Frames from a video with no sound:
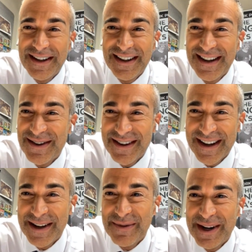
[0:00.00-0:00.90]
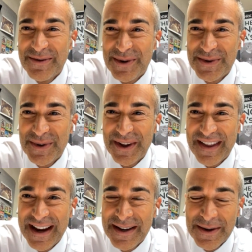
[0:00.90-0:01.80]
don't think anybody was really
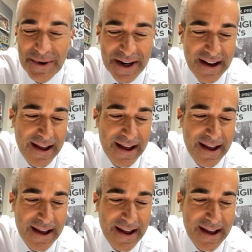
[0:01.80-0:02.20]
that into it.